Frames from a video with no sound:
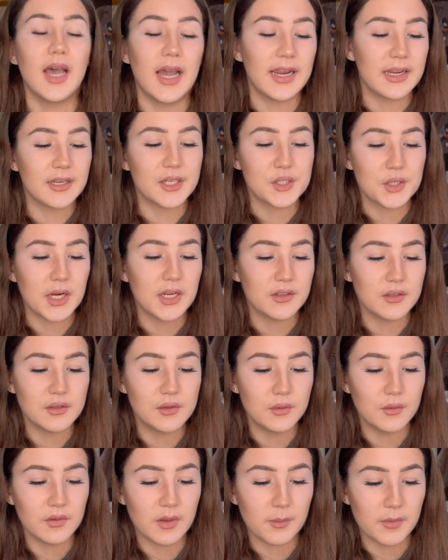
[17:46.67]
I can try
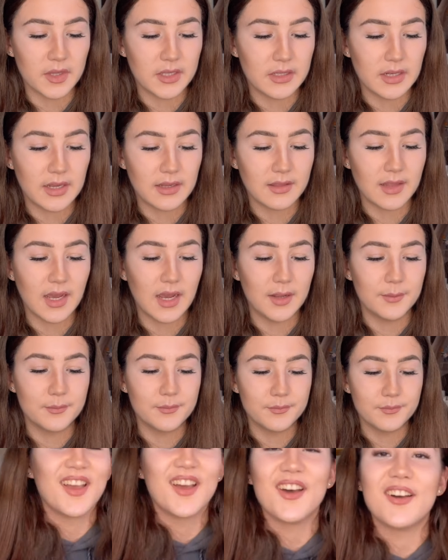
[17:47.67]
to do something like
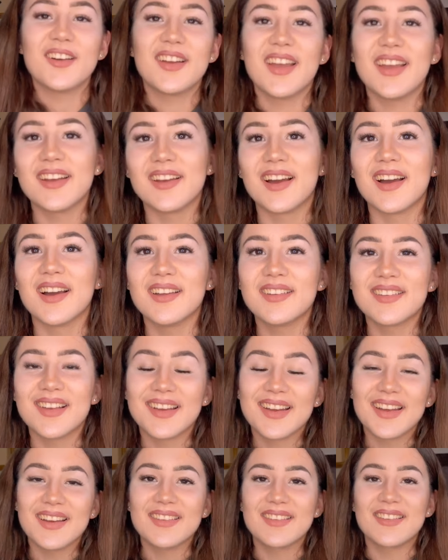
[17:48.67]
that. Okay guys,
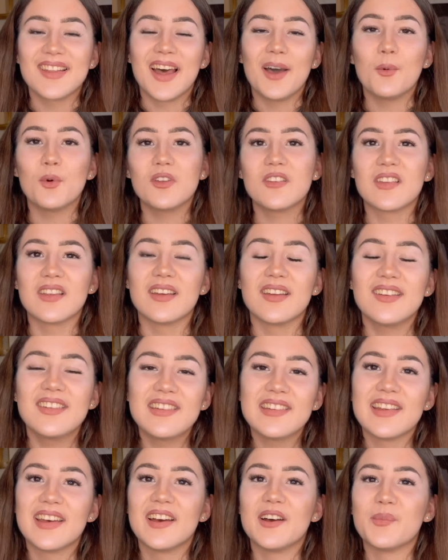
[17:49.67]
I guess that was
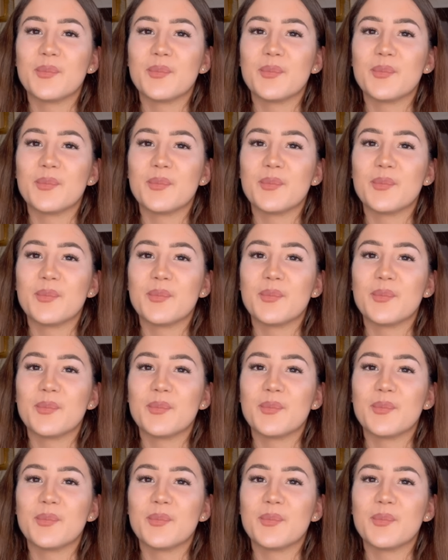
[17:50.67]
it.